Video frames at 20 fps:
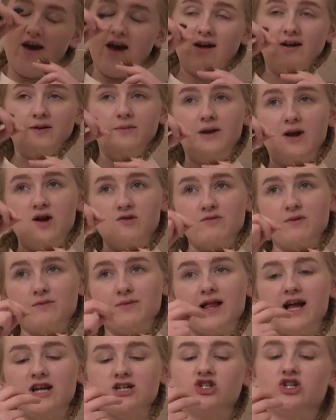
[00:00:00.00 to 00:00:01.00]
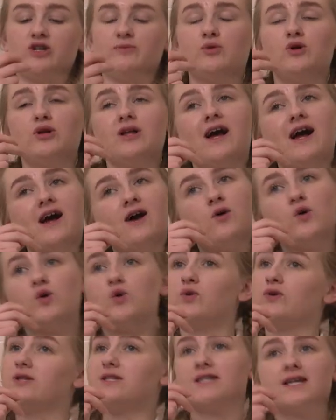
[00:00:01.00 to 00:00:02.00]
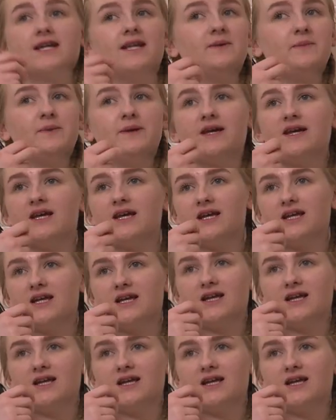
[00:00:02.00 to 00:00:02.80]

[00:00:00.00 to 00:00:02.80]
Lila is a very complex character.